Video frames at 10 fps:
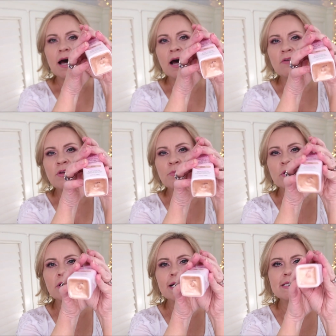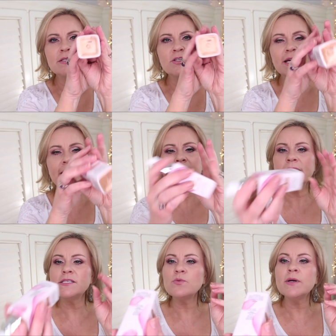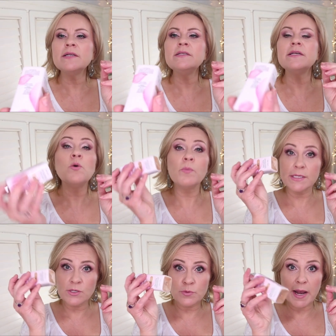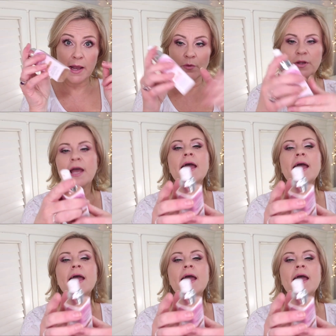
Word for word: of the pearlescent looking at this one don't mess around